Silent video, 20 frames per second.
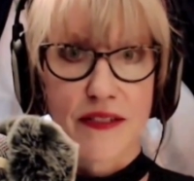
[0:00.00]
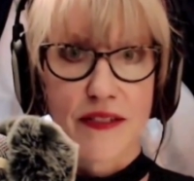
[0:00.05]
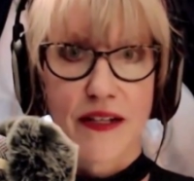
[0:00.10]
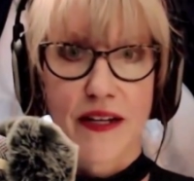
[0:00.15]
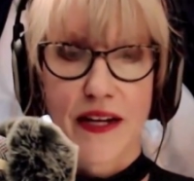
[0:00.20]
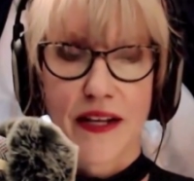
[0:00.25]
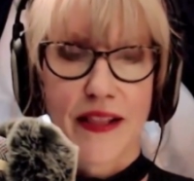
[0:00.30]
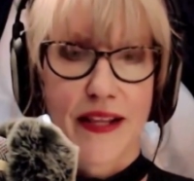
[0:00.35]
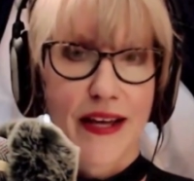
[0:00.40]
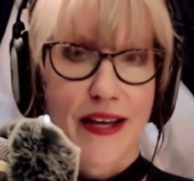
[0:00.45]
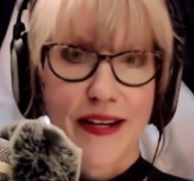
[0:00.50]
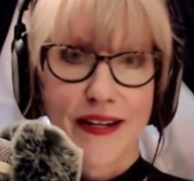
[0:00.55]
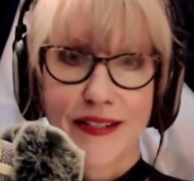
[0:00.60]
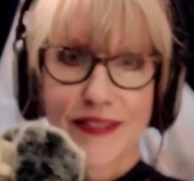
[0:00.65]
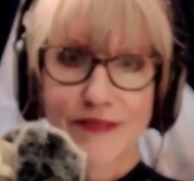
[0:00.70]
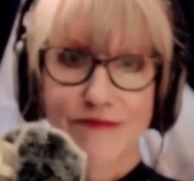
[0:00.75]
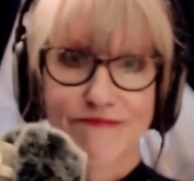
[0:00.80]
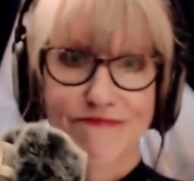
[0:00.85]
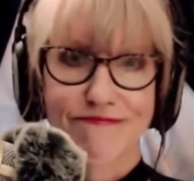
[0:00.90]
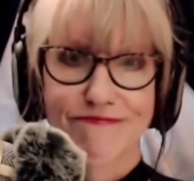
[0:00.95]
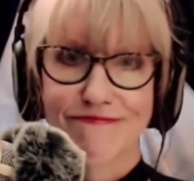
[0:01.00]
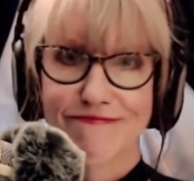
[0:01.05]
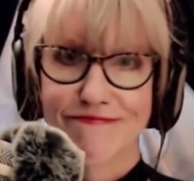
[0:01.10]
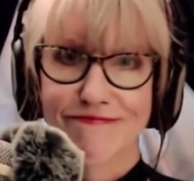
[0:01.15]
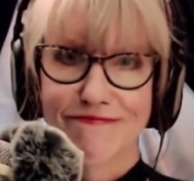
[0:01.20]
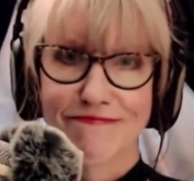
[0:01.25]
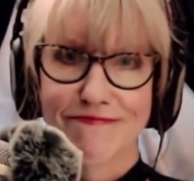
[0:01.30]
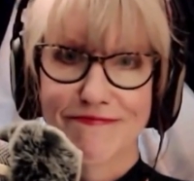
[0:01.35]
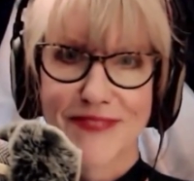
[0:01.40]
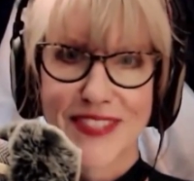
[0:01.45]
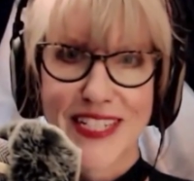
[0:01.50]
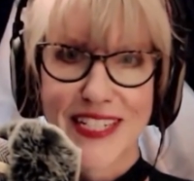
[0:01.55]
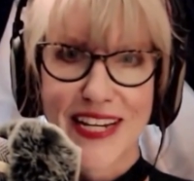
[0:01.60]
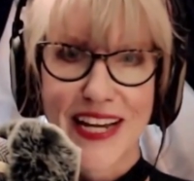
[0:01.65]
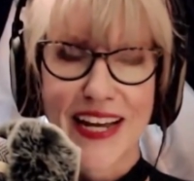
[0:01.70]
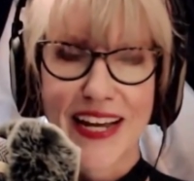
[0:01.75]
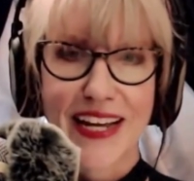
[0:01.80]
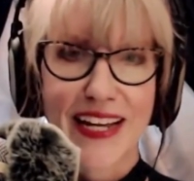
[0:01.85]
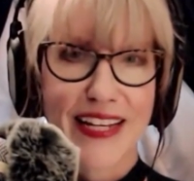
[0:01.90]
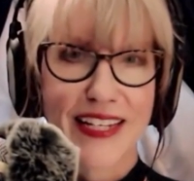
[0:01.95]
And then
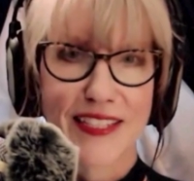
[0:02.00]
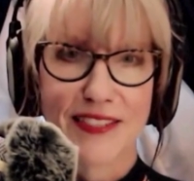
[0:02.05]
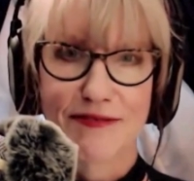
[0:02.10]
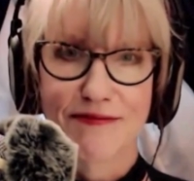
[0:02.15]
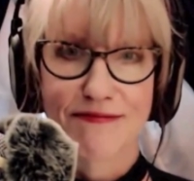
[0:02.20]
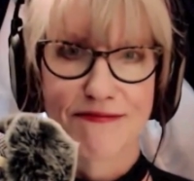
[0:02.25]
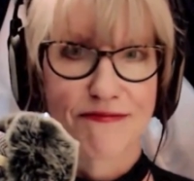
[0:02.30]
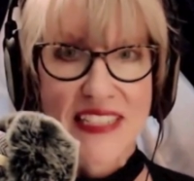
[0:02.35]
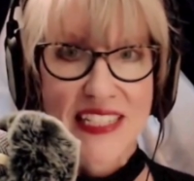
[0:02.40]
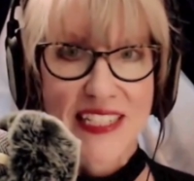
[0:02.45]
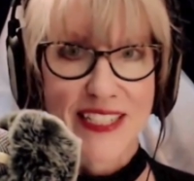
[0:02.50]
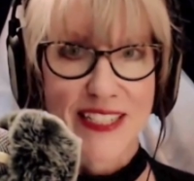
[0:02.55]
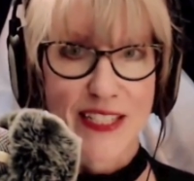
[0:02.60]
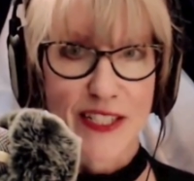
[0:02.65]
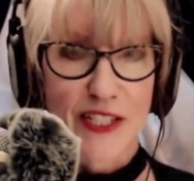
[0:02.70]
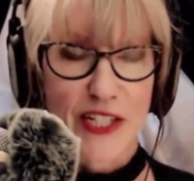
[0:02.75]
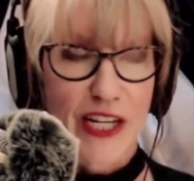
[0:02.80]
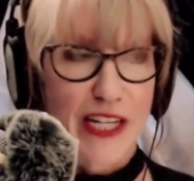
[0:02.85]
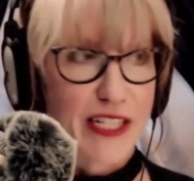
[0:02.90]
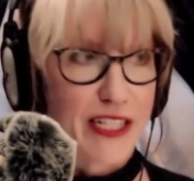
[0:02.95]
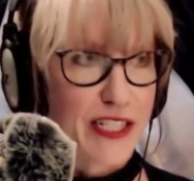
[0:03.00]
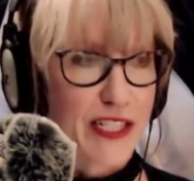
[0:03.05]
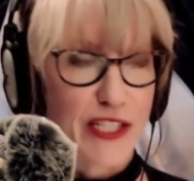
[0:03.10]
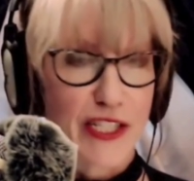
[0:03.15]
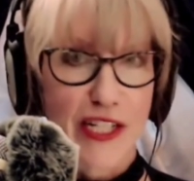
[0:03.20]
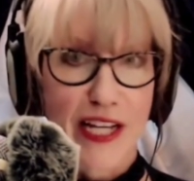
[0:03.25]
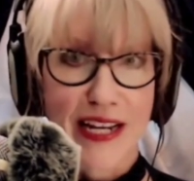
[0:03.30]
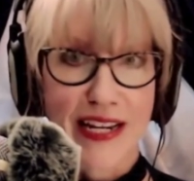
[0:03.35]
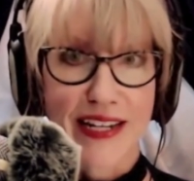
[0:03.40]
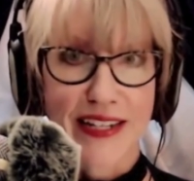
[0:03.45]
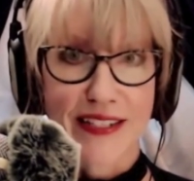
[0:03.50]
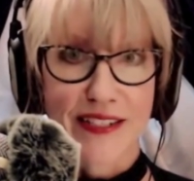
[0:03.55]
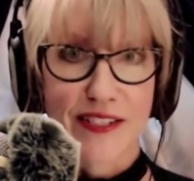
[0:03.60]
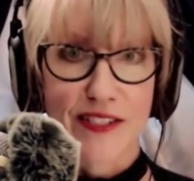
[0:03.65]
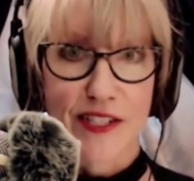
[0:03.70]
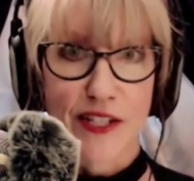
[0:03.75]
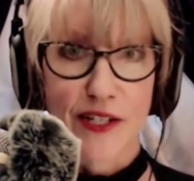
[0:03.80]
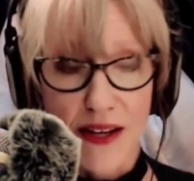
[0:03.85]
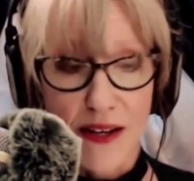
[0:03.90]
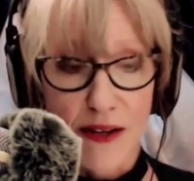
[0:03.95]
today just tanked.
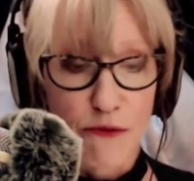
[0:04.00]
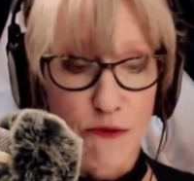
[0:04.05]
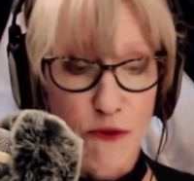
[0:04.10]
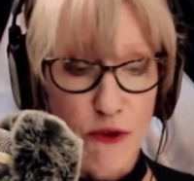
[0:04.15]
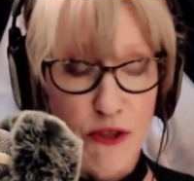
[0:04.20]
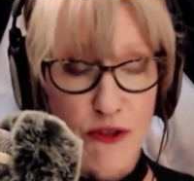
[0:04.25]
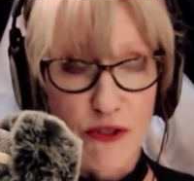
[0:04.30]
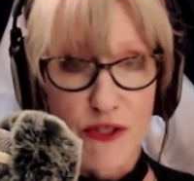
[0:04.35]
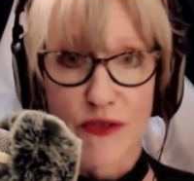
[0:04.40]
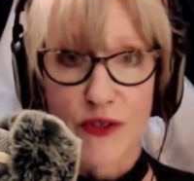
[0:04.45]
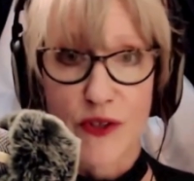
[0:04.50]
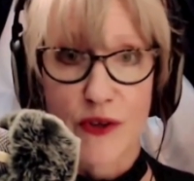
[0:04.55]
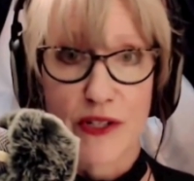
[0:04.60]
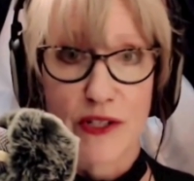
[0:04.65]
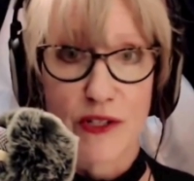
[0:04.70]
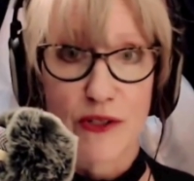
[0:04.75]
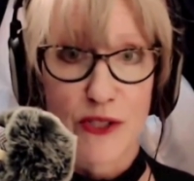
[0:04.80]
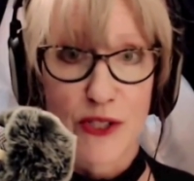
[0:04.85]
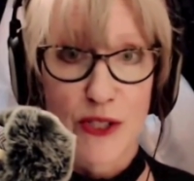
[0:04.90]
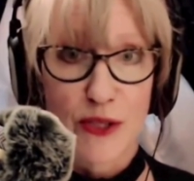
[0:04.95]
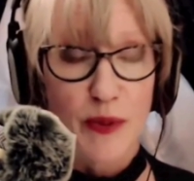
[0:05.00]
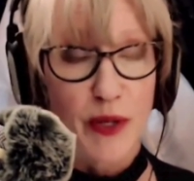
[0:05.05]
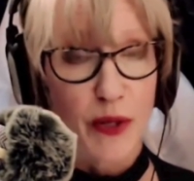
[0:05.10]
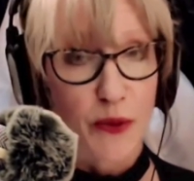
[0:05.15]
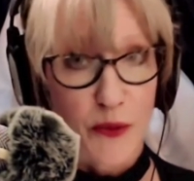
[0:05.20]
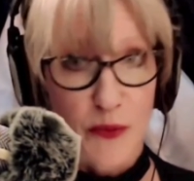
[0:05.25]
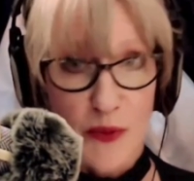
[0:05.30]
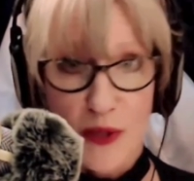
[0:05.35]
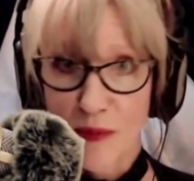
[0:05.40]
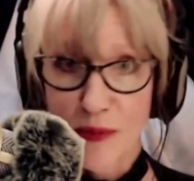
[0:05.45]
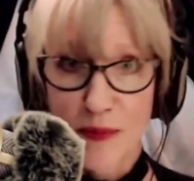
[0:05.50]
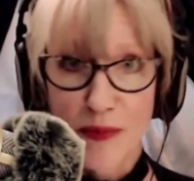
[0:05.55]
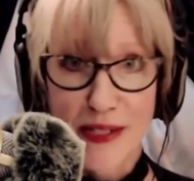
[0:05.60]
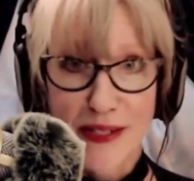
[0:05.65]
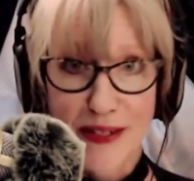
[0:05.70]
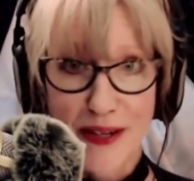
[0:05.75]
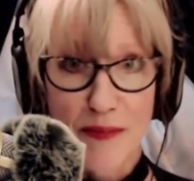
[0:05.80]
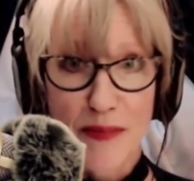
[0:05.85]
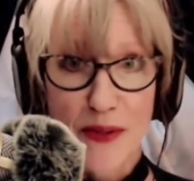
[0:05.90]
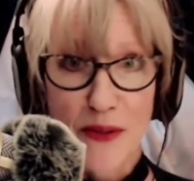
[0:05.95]
So for those of you on YouTube, I will probably
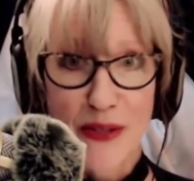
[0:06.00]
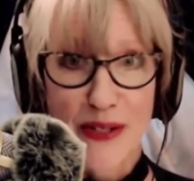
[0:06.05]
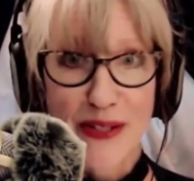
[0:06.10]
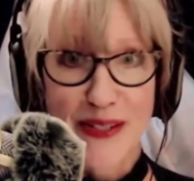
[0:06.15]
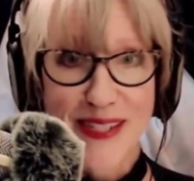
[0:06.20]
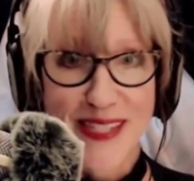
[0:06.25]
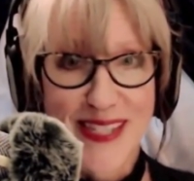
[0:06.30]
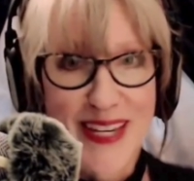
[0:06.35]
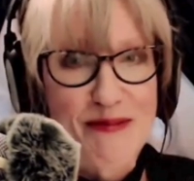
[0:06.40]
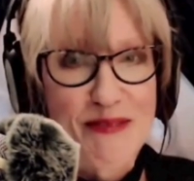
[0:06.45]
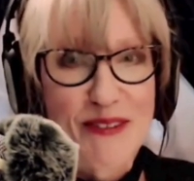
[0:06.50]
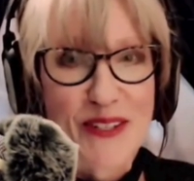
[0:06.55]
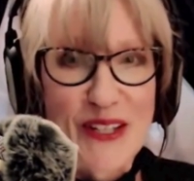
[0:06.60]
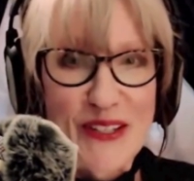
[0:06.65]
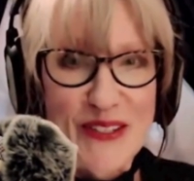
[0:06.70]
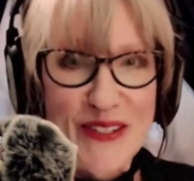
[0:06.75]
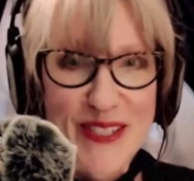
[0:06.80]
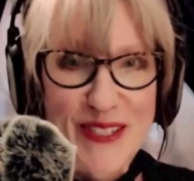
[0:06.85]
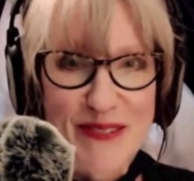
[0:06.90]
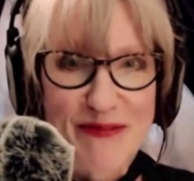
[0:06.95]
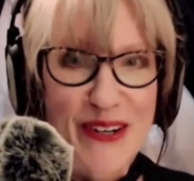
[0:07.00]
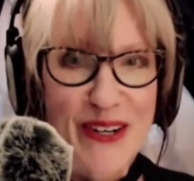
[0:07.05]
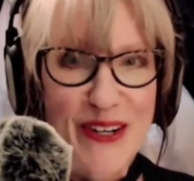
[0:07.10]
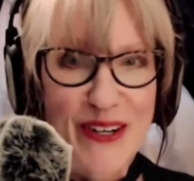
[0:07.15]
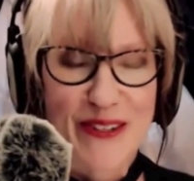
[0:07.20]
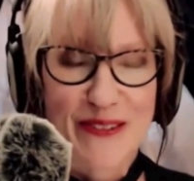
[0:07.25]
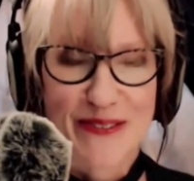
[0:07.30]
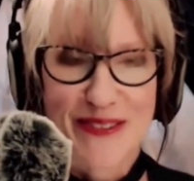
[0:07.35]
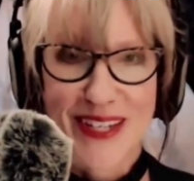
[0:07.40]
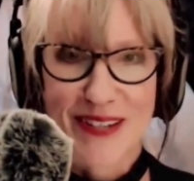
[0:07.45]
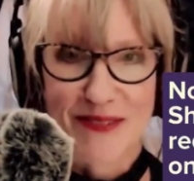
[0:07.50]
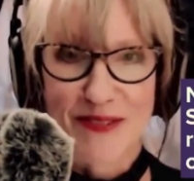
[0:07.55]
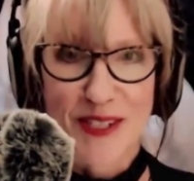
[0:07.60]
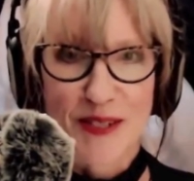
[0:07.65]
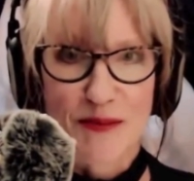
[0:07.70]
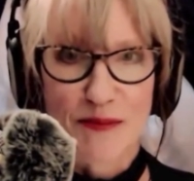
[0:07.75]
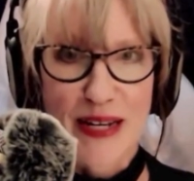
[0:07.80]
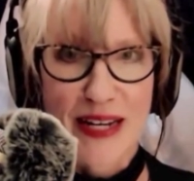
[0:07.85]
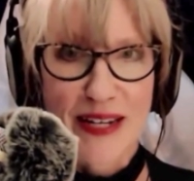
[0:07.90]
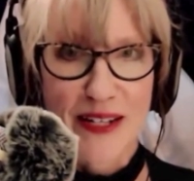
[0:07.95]
not be wearing the same clothes tomorrow if I have to come
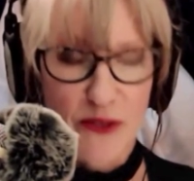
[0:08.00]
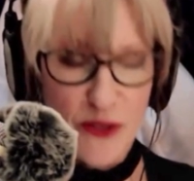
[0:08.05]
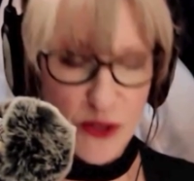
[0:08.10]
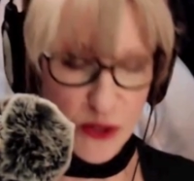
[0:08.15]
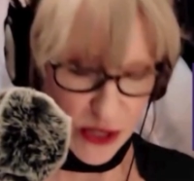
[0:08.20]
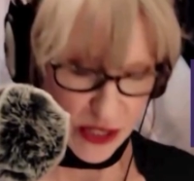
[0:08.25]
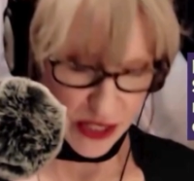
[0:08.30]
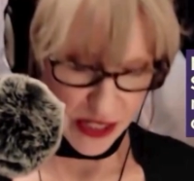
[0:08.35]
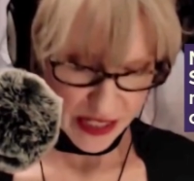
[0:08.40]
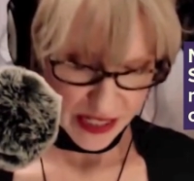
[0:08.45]
back and record.